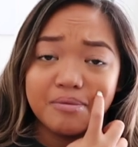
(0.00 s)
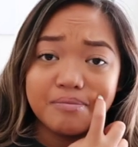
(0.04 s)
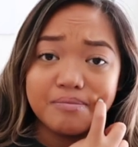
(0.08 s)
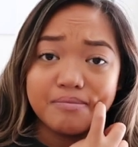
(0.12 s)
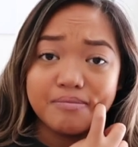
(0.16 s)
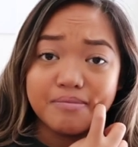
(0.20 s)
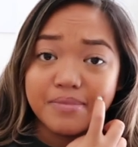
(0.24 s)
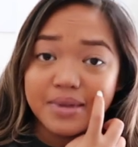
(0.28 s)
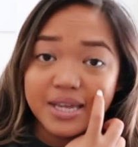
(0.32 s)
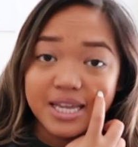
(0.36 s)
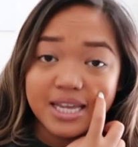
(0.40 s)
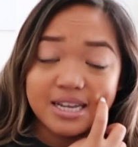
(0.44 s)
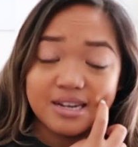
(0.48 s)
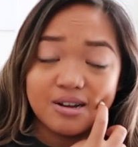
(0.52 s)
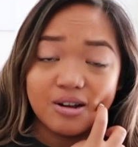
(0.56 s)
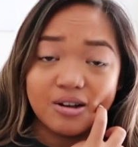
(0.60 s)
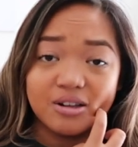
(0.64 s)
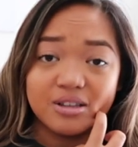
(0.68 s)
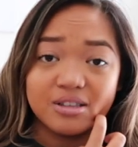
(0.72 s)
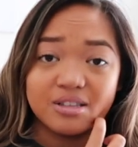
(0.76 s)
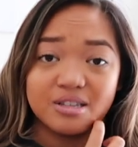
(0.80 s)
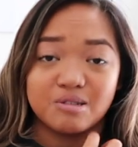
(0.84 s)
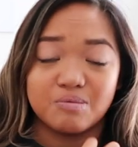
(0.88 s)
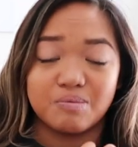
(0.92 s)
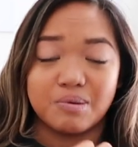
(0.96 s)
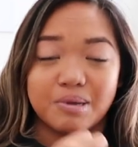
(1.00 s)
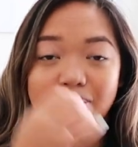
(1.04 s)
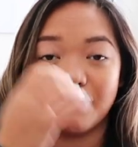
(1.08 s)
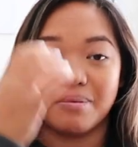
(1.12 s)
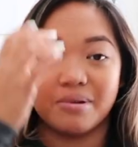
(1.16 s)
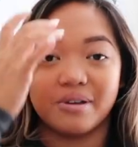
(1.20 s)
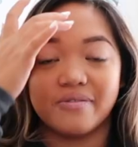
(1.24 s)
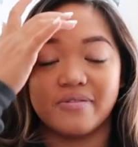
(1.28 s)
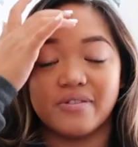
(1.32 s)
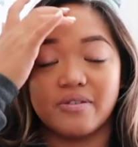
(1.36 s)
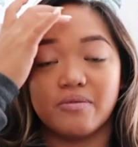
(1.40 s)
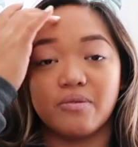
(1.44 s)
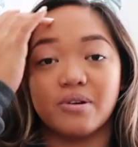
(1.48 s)
meet all these
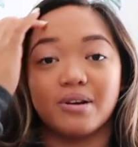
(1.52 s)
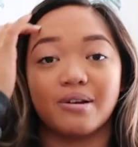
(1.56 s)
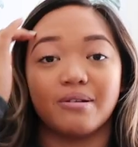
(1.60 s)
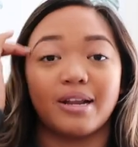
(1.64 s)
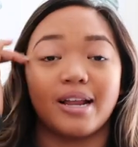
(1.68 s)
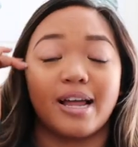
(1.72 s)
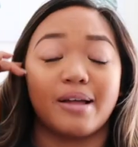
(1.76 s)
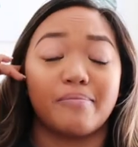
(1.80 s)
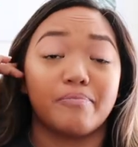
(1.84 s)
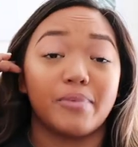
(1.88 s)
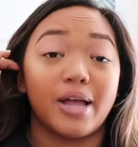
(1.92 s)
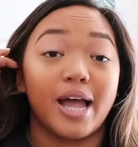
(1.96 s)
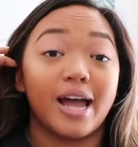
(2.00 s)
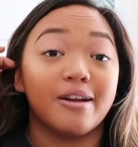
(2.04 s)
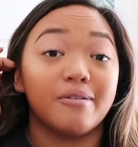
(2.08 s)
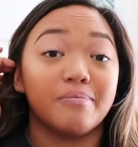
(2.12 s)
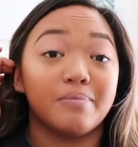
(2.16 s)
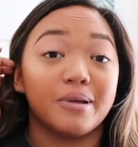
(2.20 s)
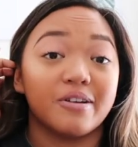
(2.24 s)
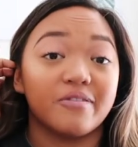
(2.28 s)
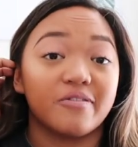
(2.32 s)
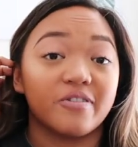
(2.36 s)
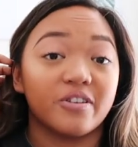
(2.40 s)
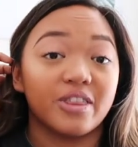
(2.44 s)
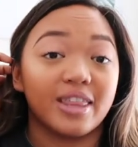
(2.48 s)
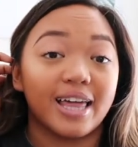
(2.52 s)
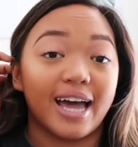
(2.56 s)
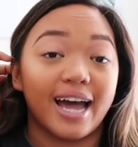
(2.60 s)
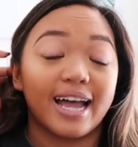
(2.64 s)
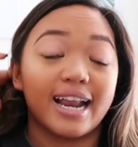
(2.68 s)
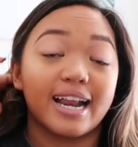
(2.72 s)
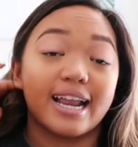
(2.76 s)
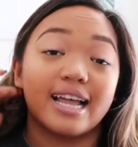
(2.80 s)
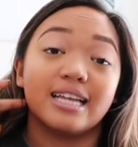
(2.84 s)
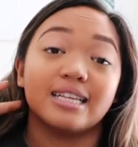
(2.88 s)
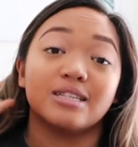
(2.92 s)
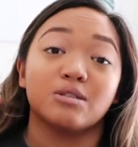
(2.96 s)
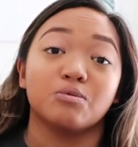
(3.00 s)
people if it wouldn't had been for
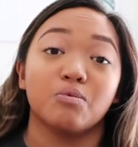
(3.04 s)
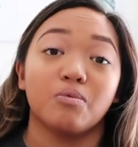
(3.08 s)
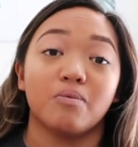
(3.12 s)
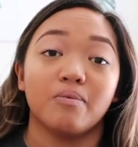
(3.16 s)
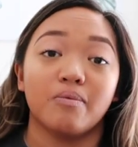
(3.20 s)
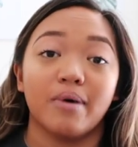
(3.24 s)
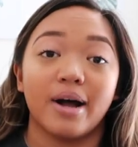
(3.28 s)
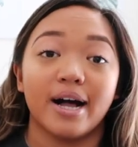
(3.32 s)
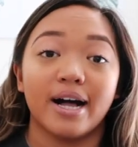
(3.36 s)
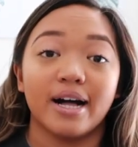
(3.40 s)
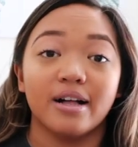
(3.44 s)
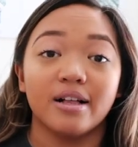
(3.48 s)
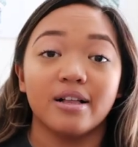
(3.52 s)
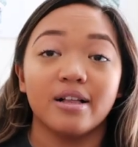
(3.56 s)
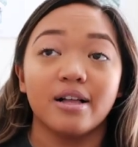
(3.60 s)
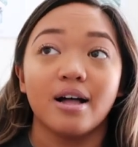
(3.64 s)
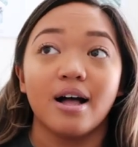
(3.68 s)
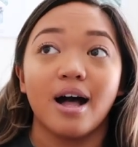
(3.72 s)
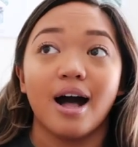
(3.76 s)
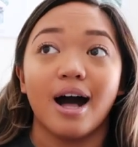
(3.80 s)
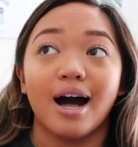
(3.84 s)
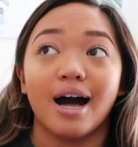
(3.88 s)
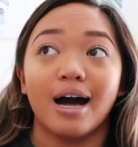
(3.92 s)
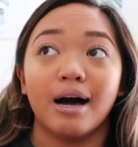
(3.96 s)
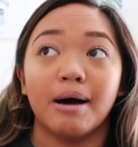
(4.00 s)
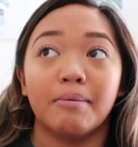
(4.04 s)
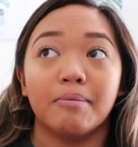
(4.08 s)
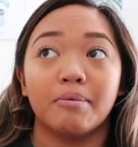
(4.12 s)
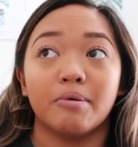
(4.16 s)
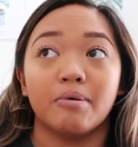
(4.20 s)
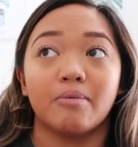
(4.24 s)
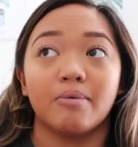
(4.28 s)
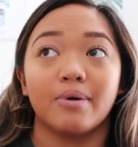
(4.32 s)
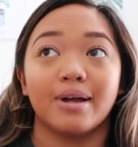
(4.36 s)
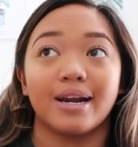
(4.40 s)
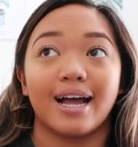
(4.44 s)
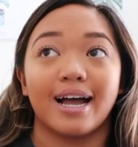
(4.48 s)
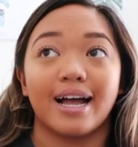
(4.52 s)
that as well um,
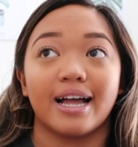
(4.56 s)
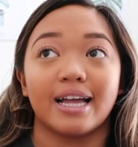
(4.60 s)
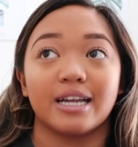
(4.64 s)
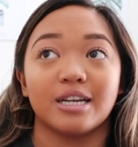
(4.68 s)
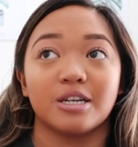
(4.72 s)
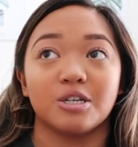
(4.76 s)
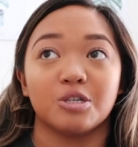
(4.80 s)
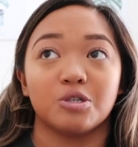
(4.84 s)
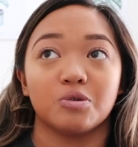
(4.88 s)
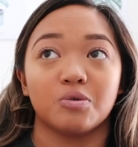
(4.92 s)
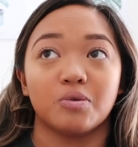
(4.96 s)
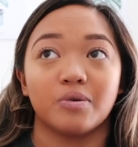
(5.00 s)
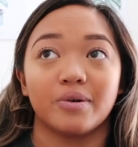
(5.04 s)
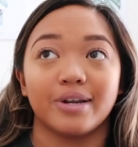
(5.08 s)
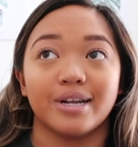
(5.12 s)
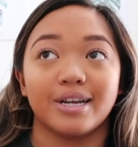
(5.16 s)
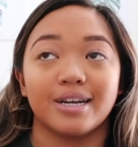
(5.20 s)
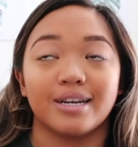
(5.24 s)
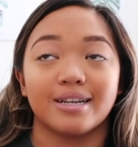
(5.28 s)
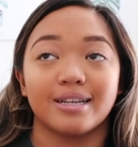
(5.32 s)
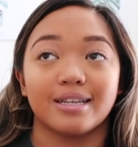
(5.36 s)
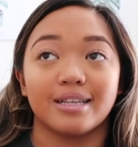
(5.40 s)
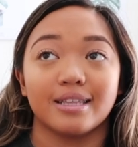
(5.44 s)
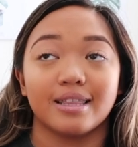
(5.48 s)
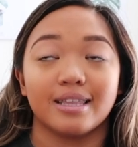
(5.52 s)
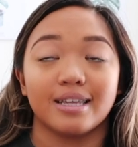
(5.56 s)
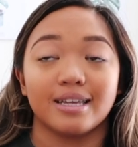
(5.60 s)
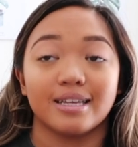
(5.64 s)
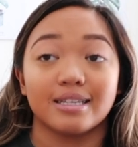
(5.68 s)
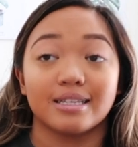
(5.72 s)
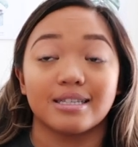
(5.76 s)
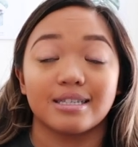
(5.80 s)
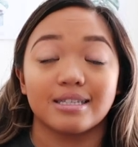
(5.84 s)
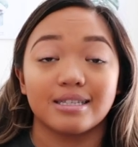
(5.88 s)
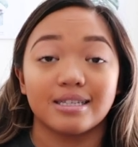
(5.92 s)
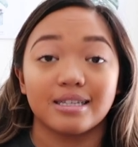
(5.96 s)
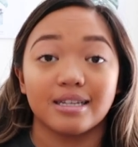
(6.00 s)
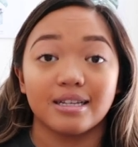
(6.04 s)
when i joined
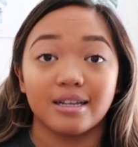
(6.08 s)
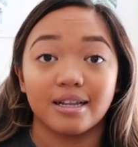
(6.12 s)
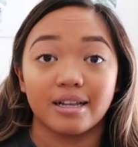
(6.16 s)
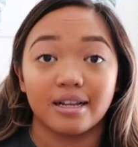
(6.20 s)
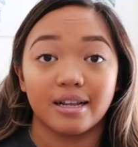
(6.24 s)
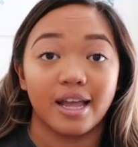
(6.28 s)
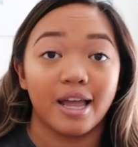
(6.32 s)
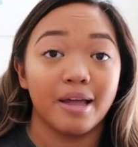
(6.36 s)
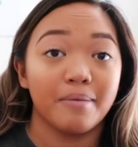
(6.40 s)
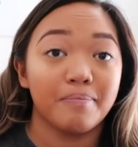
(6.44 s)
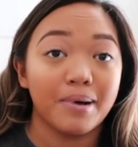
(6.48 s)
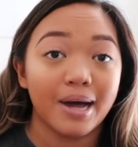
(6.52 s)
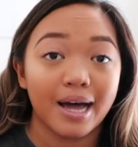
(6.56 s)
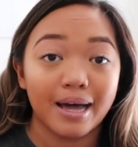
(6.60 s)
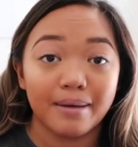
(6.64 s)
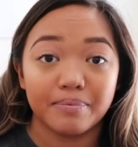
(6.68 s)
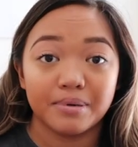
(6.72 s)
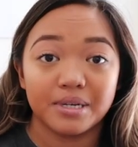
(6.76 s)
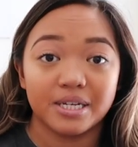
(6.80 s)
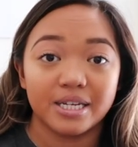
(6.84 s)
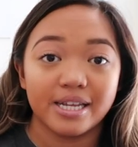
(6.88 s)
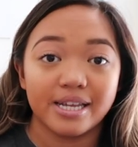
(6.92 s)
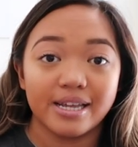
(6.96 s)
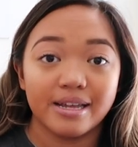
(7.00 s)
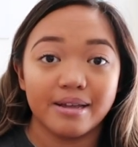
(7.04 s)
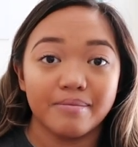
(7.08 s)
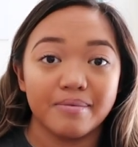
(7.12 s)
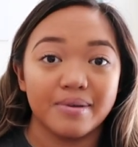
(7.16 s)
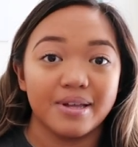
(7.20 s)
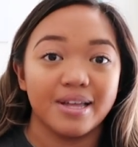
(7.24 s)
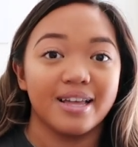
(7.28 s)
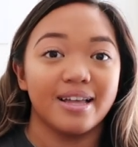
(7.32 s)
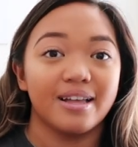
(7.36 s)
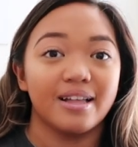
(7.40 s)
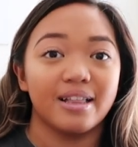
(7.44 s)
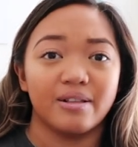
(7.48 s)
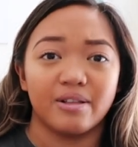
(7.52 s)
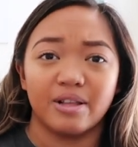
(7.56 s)
this hip hop team.
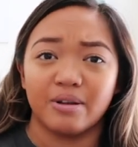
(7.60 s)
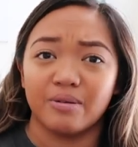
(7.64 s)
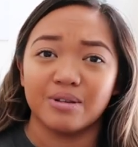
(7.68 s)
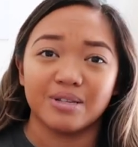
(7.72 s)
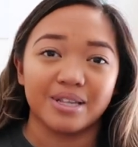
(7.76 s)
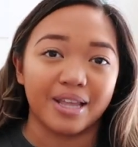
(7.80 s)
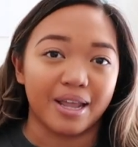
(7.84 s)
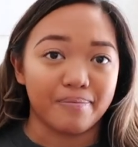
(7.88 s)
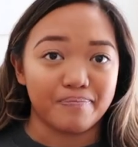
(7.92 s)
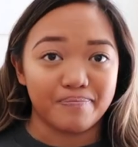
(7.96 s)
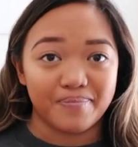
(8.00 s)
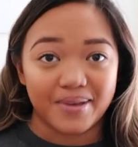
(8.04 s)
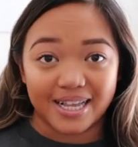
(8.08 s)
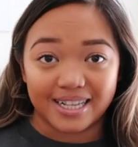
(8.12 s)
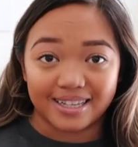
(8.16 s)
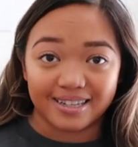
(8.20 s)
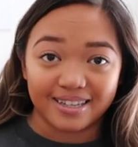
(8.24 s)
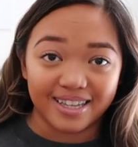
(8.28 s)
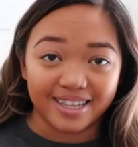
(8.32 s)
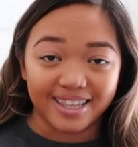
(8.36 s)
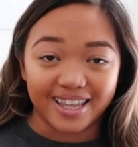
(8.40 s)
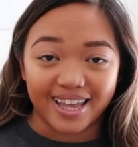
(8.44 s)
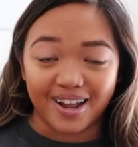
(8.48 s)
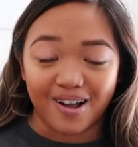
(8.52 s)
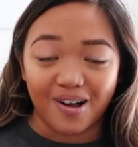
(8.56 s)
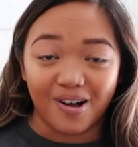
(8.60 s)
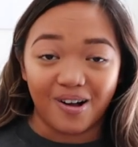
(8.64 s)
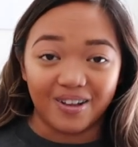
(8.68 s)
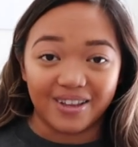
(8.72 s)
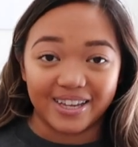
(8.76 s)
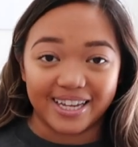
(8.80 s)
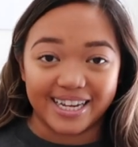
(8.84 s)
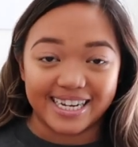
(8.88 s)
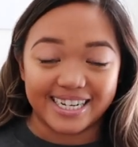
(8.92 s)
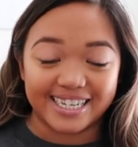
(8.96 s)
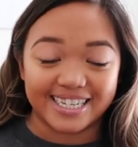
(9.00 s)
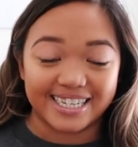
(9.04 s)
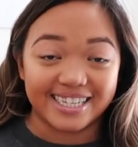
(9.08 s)
It was like basically like
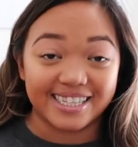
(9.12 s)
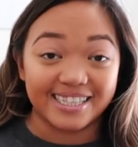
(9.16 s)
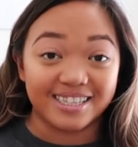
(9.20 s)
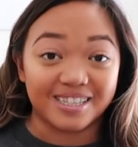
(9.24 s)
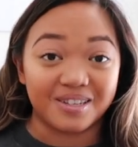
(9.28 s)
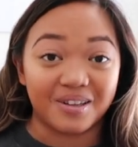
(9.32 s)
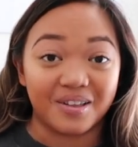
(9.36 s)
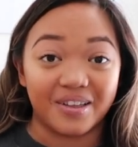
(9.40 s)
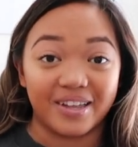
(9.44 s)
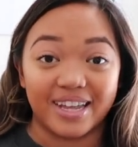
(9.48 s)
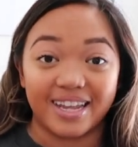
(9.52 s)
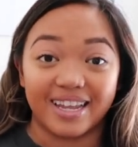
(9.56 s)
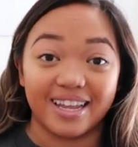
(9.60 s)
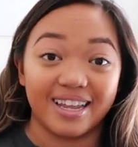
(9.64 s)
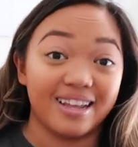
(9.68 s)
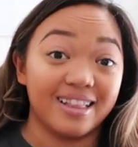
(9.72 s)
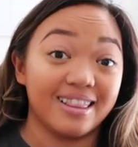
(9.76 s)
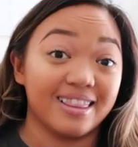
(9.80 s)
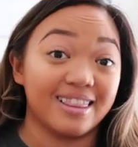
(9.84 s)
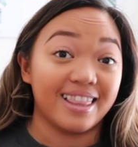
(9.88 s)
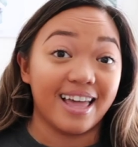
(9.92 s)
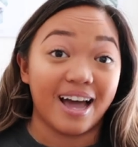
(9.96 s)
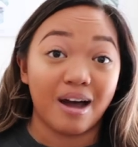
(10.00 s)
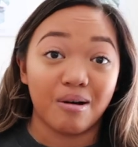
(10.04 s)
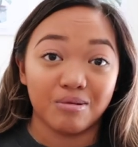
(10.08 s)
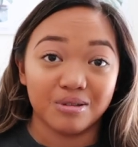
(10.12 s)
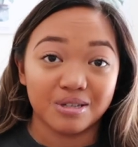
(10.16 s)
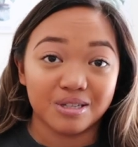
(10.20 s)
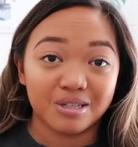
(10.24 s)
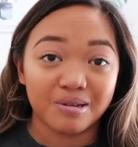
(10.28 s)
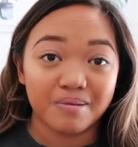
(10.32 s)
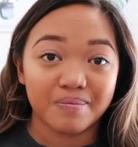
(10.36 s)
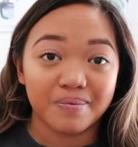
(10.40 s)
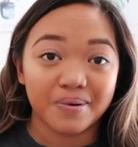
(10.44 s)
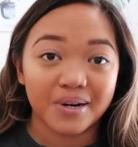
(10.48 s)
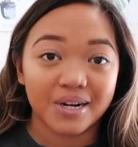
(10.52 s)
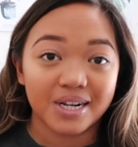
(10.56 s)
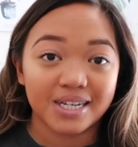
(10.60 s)
all Asian, so like that was
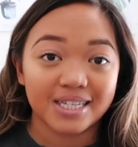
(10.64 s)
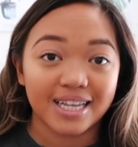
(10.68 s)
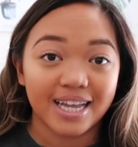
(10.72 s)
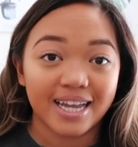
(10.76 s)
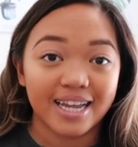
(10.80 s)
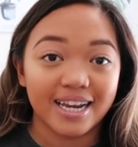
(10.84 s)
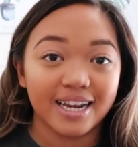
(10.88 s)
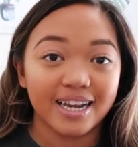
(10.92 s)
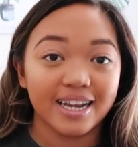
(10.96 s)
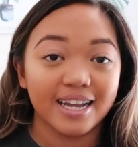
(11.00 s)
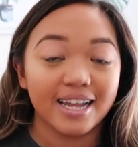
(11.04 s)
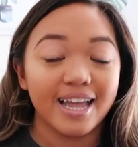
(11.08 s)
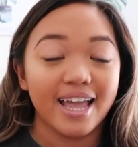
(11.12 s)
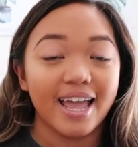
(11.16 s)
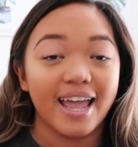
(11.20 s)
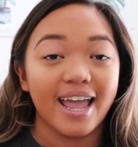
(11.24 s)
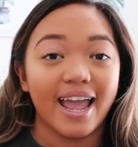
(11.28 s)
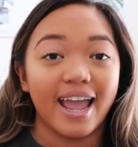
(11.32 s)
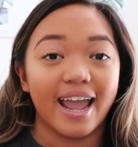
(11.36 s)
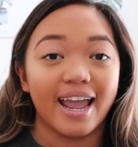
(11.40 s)
super exciting.